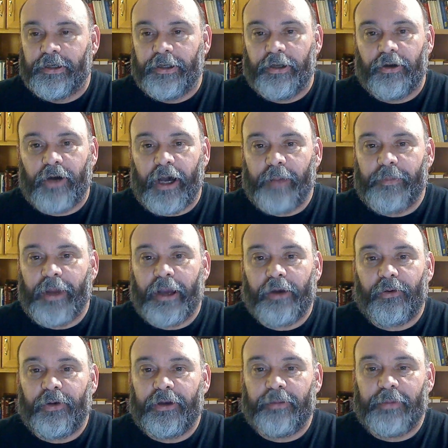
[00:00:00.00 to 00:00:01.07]
I'm not
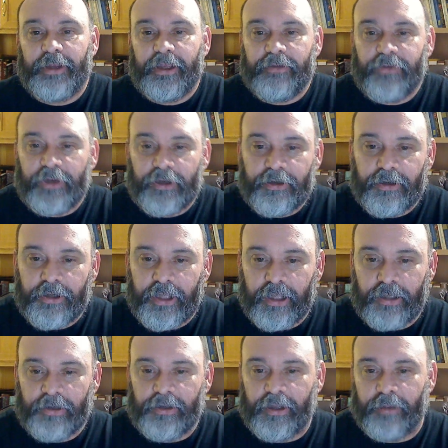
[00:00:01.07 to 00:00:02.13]
going to be giving
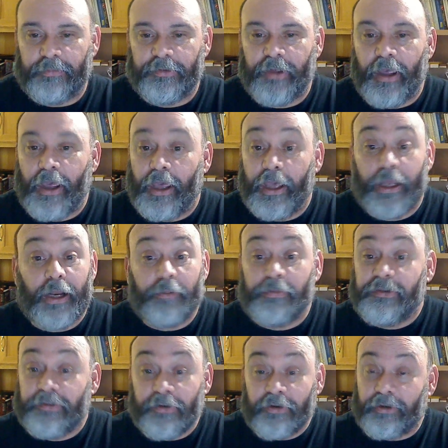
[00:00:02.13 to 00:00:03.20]
cooking tips, and I'm
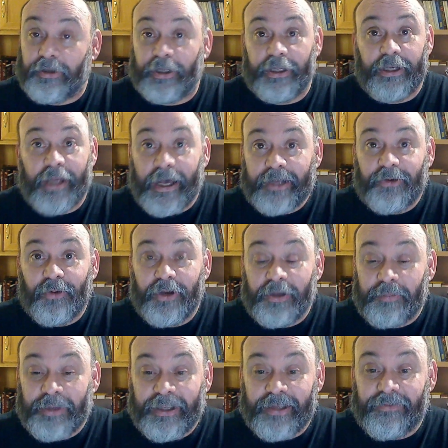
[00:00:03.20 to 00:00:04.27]
certainly not going to
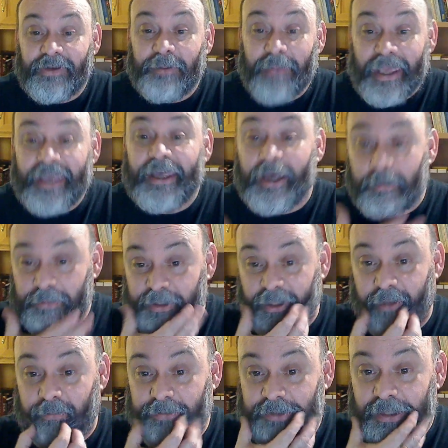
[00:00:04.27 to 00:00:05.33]
be giving makeup
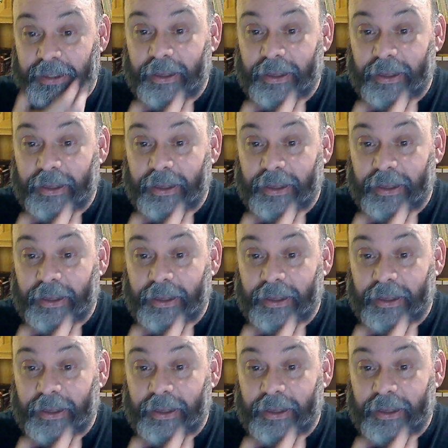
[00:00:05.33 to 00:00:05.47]
tips.